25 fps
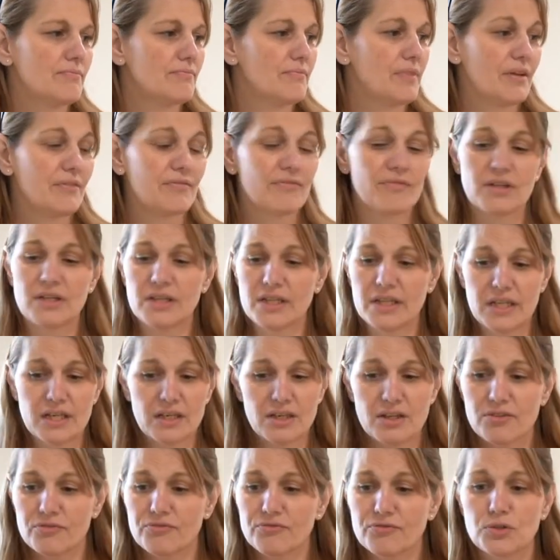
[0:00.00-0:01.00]
They've cleaned
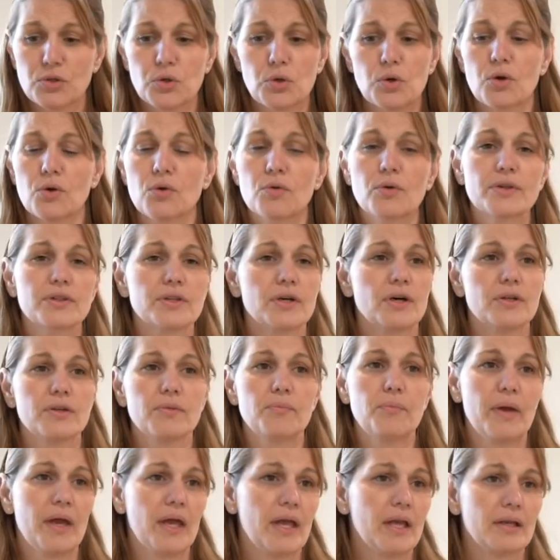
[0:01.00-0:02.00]
the floor with all
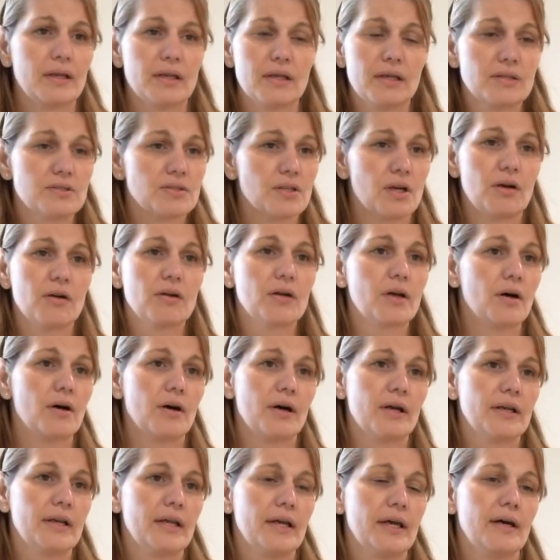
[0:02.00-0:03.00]
the paint. It's all
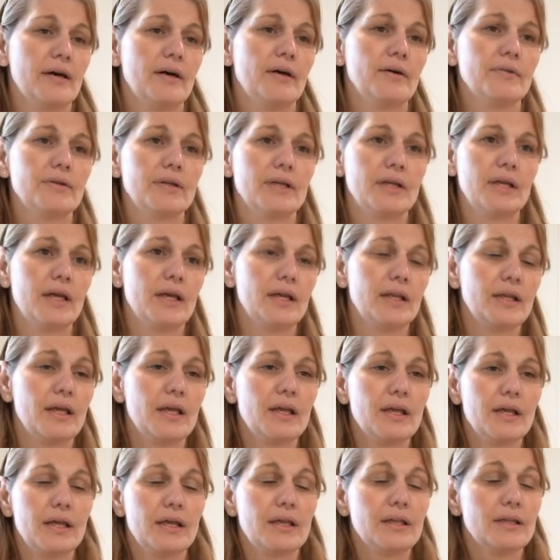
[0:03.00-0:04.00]
gone now,
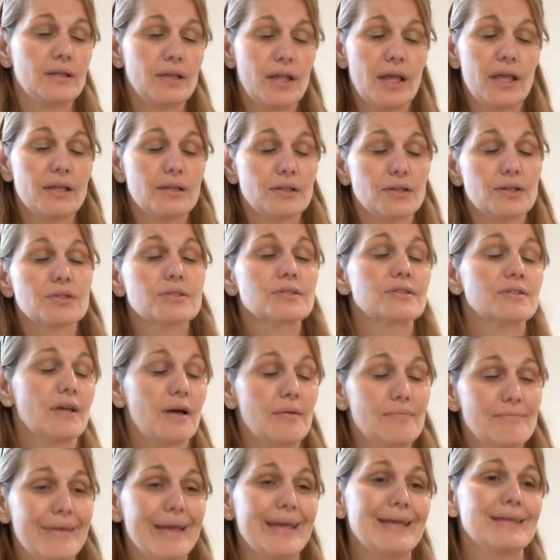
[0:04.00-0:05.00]
and it looks
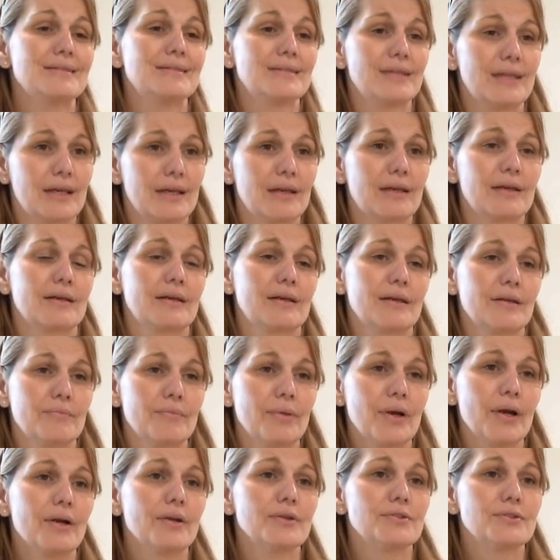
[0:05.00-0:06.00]
amazing
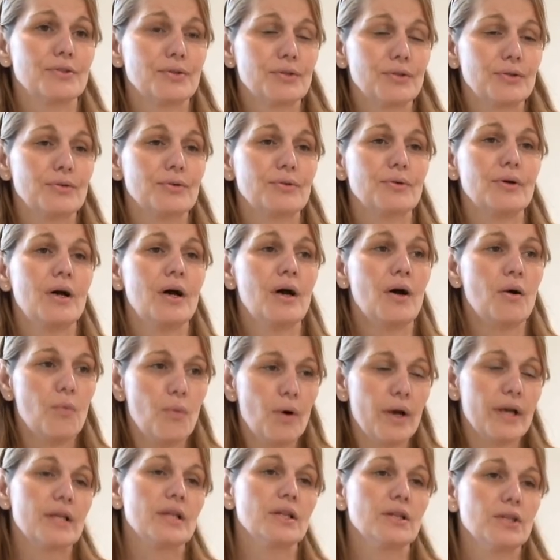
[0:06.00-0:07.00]
compared to
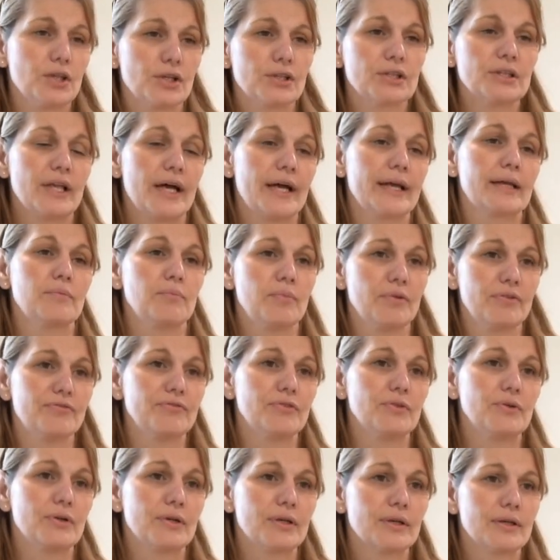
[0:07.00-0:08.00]
what it looked like
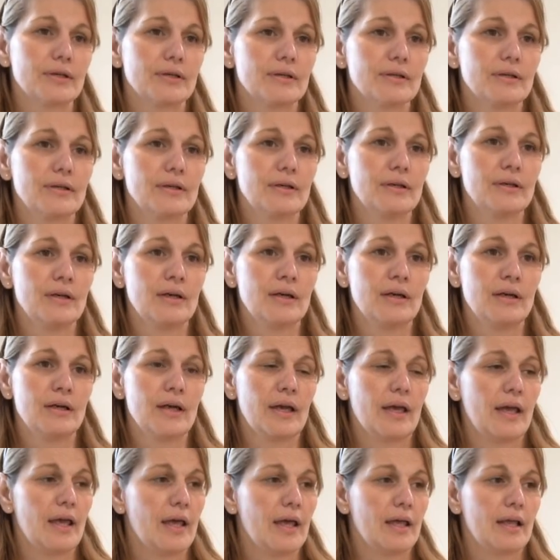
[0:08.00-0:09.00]
before.
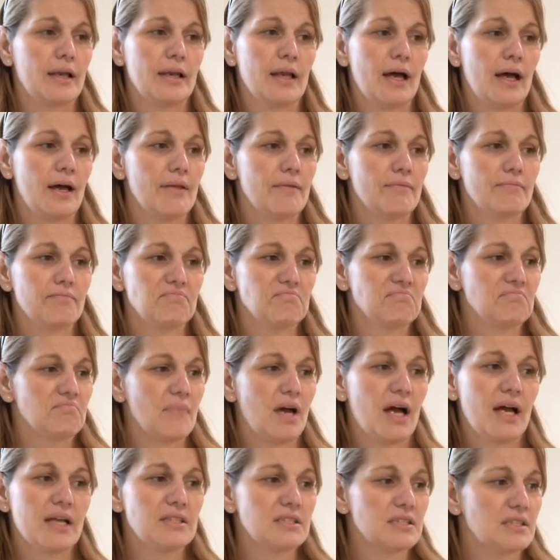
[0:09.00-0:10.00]
And
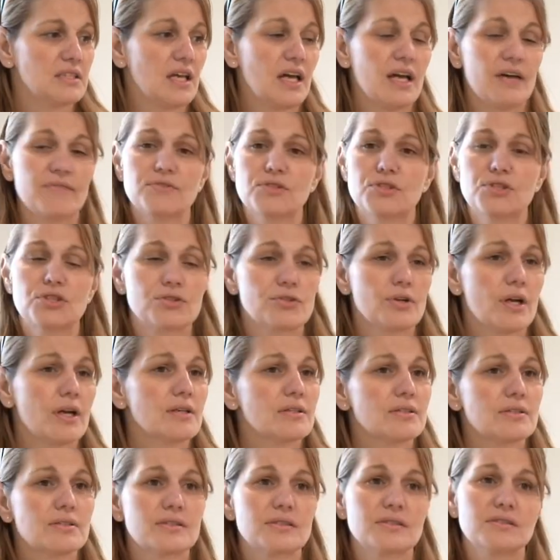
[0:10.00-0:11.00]
I didn't have the
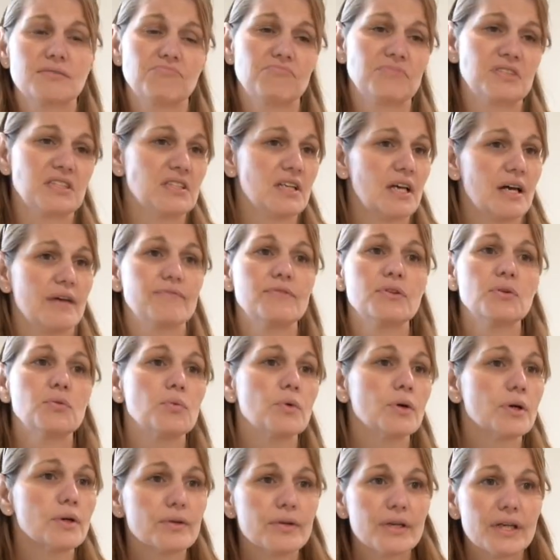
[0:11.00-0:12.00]
stress, didn't have the
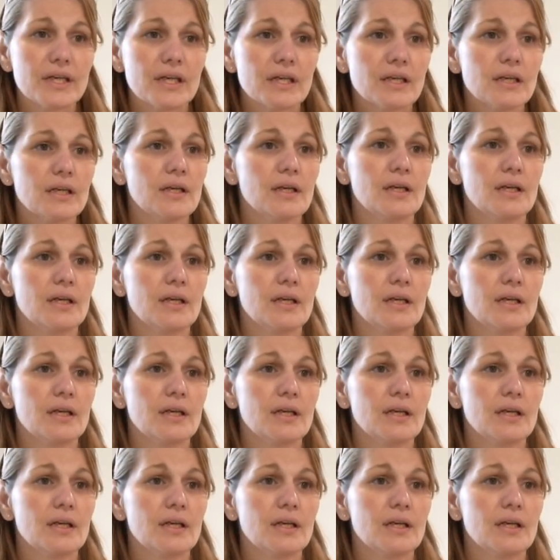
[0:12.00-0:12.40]
worry.